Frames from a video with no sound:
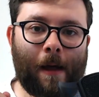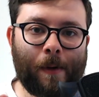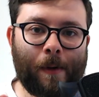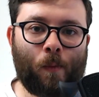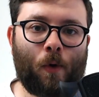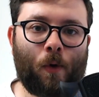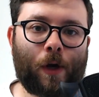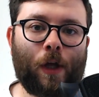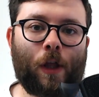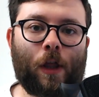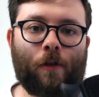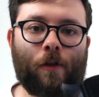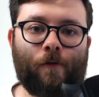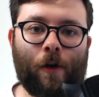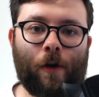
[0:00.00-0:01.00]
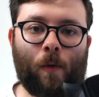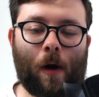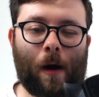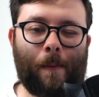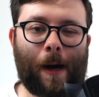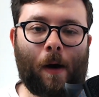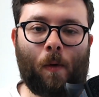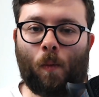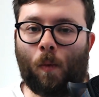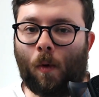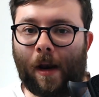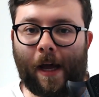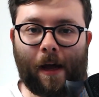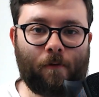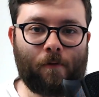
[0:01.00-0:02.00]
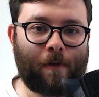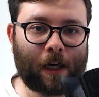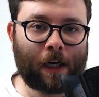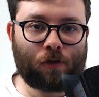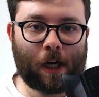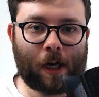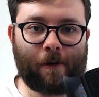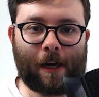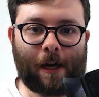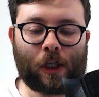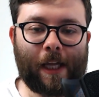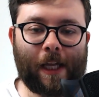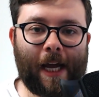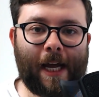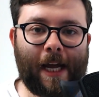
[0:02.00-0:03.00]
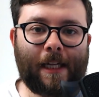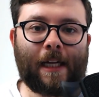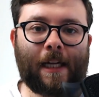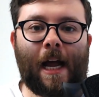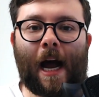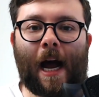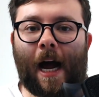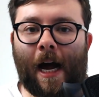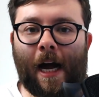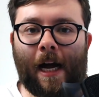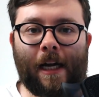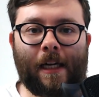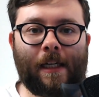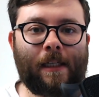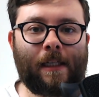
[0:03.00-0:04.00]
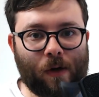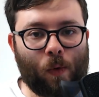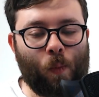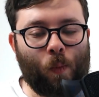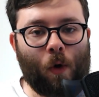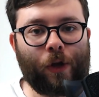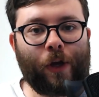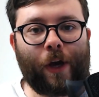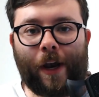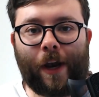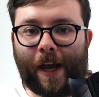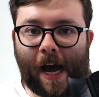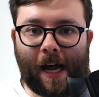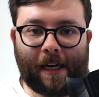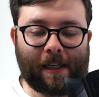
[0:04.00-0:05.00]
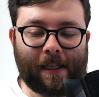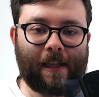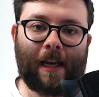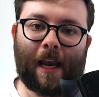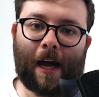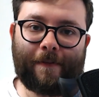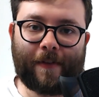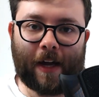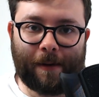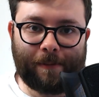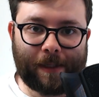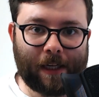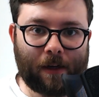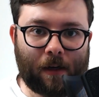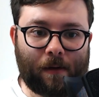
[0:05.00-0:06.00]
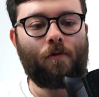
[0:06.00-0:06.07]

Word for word: let me walk you through about what Rank Tracker actually is and what you're going to get in the lifetime deal.